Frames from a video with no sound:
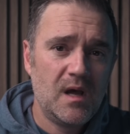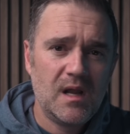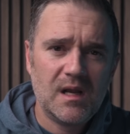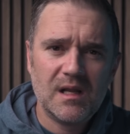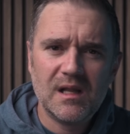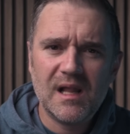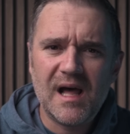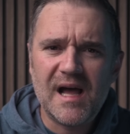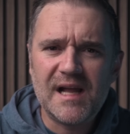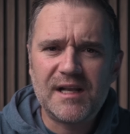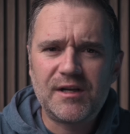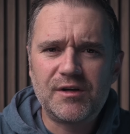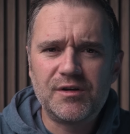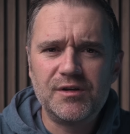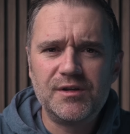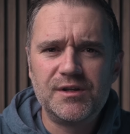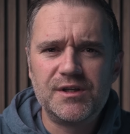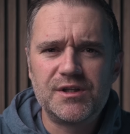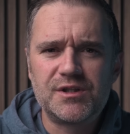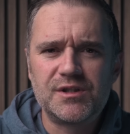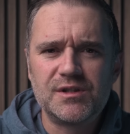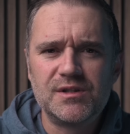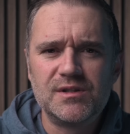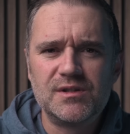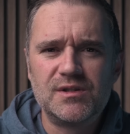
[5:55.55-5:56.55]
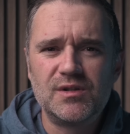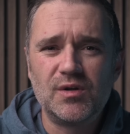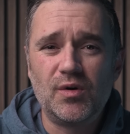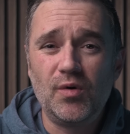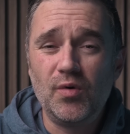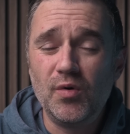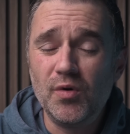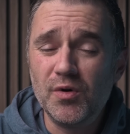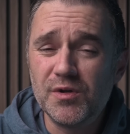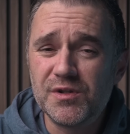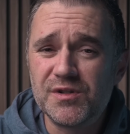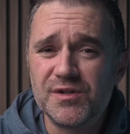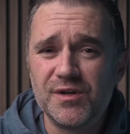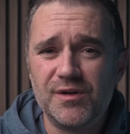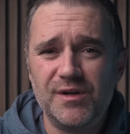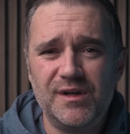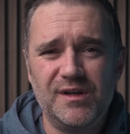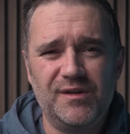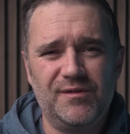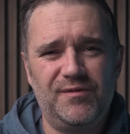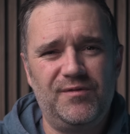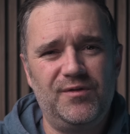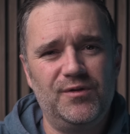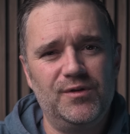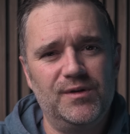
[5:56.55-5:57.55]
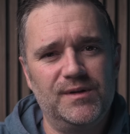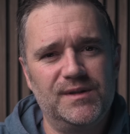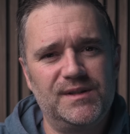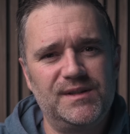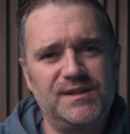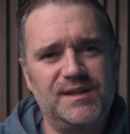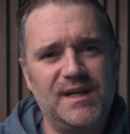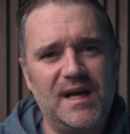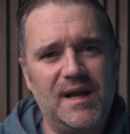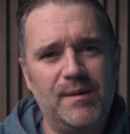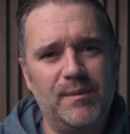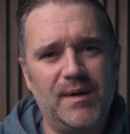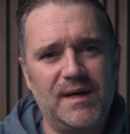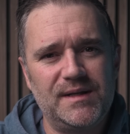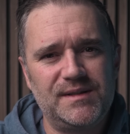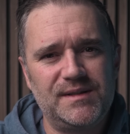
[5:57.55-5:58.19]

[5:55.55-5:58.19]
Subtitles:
Light conditions also influence standby